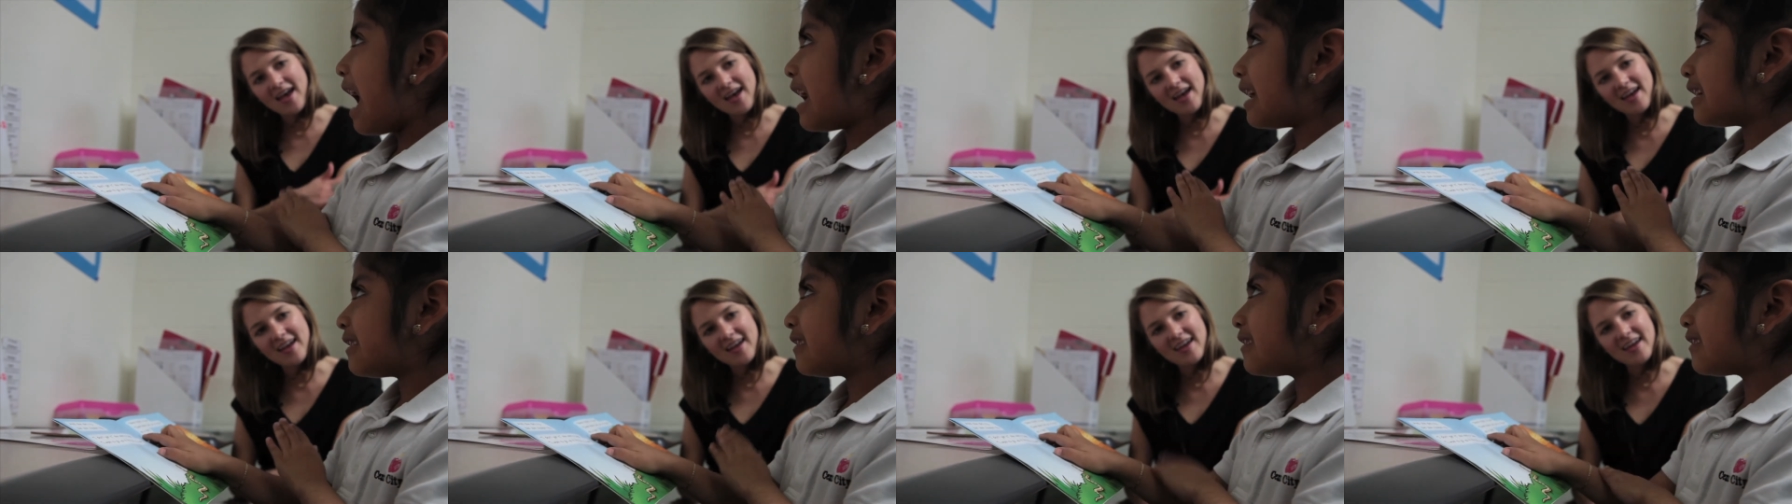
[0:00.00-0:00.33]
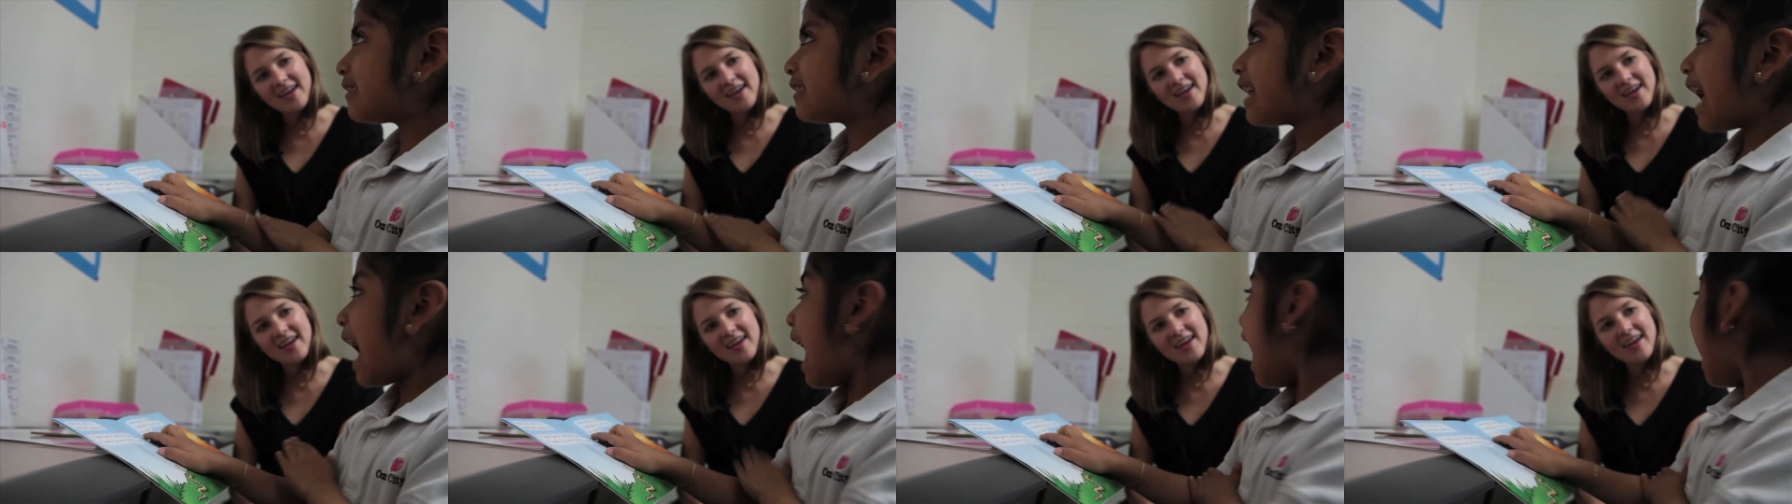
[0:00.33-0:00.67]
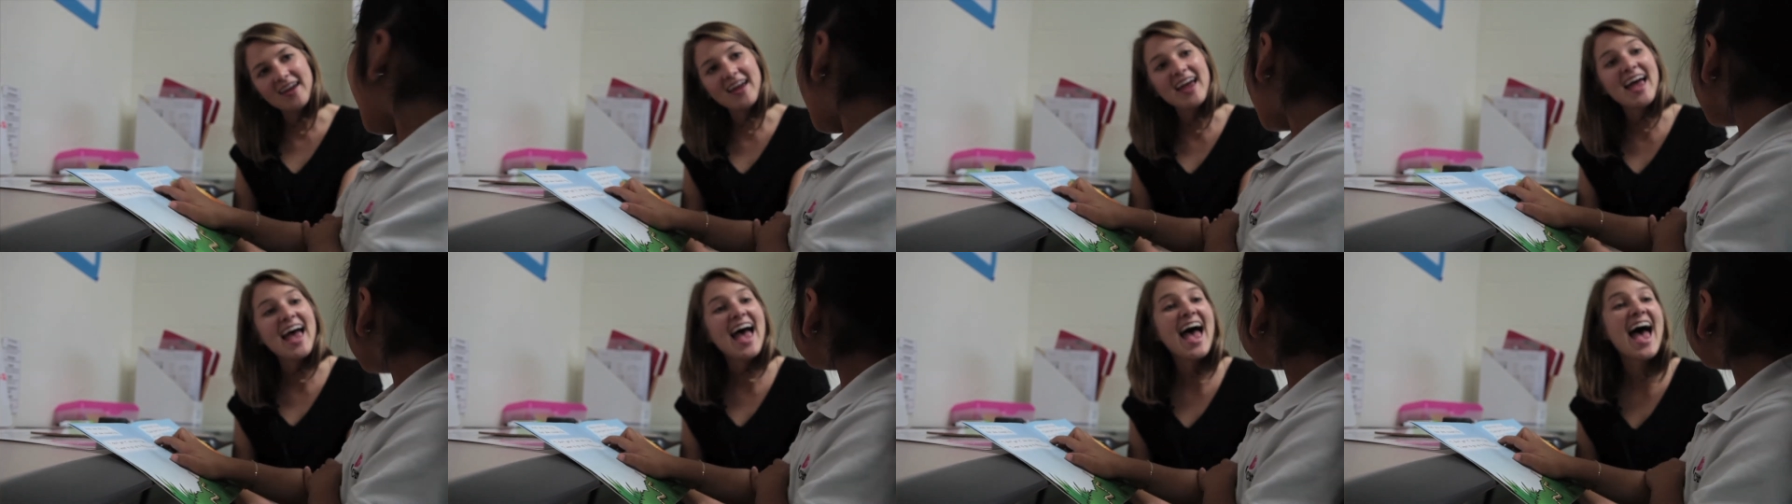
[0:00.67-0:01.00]
is,
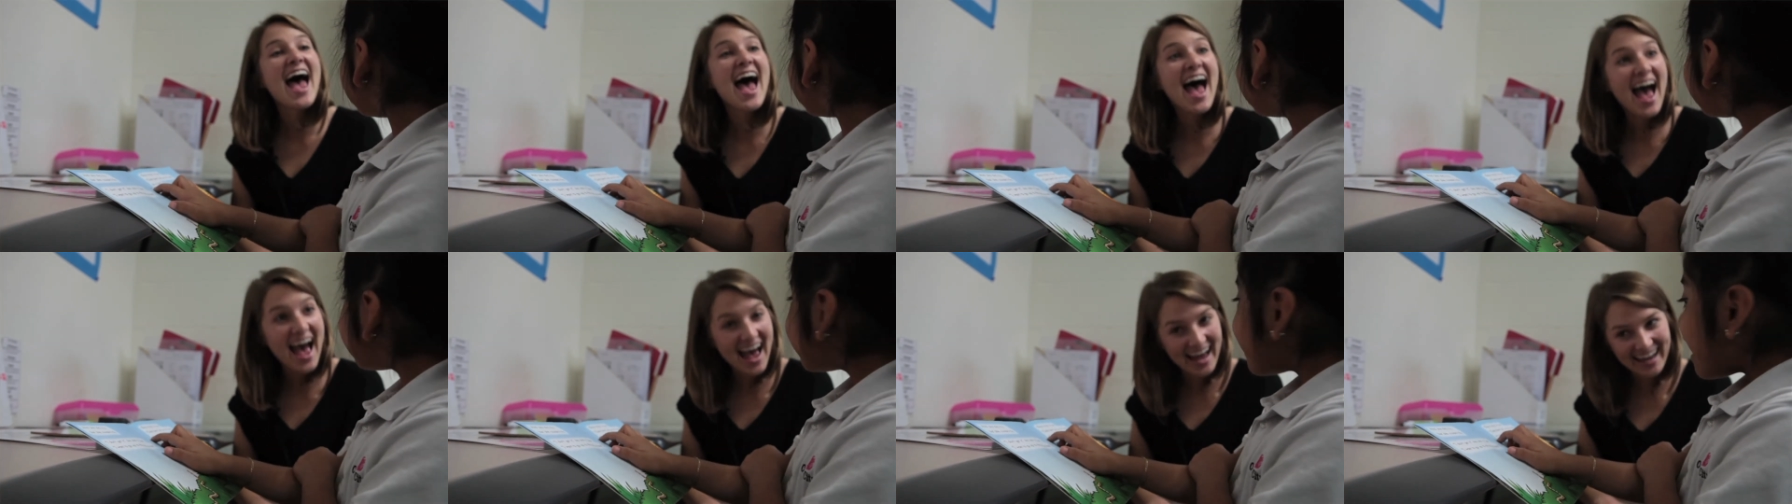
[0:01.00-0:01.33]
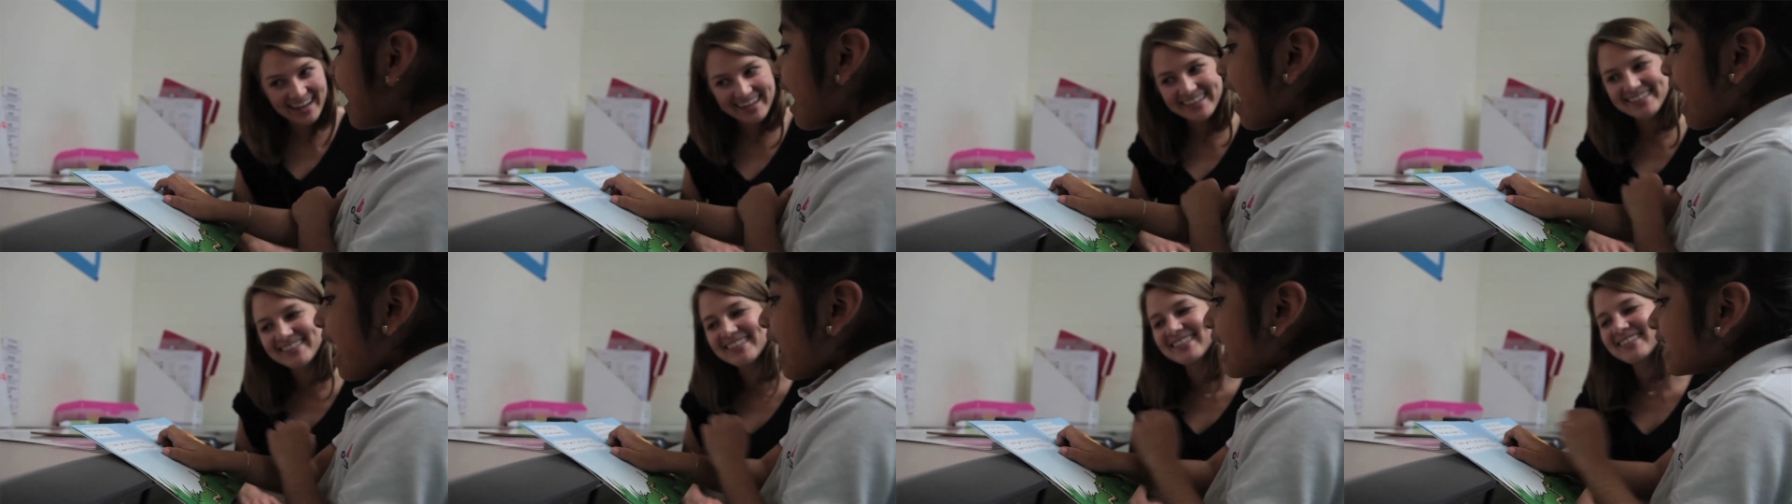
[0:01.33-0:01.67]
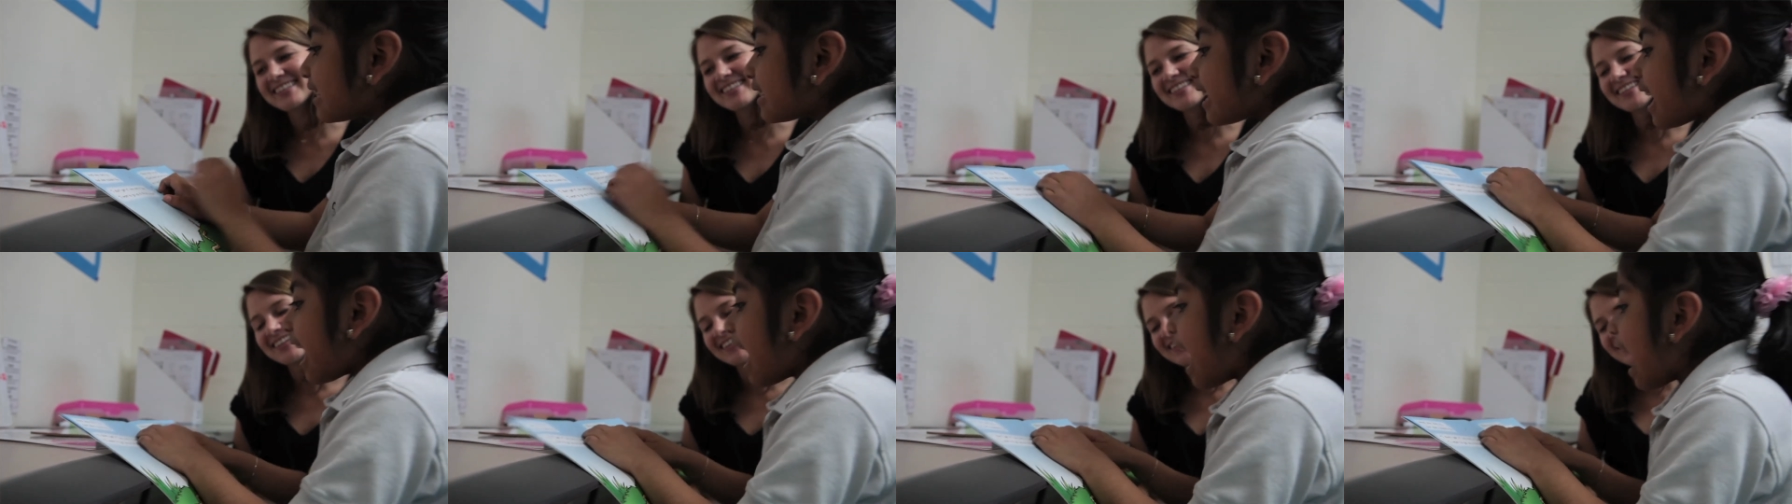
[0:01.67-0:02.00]
you know, changing the pitch
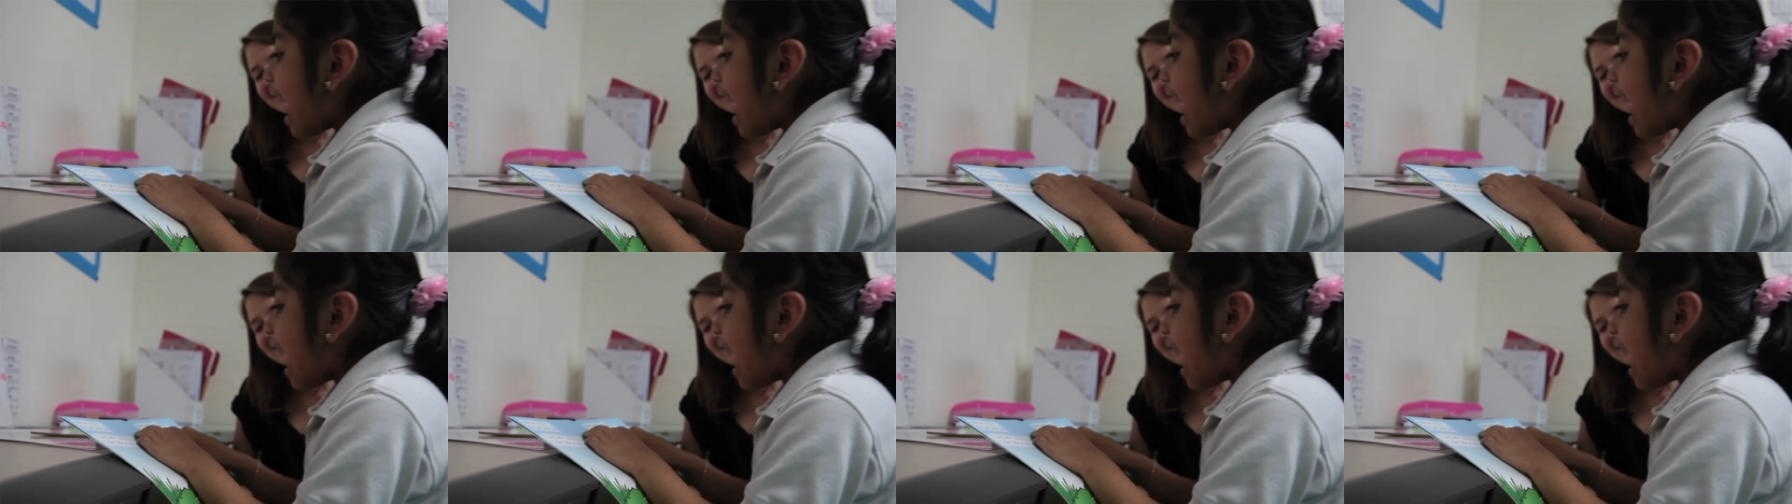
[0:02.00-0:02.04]
and tone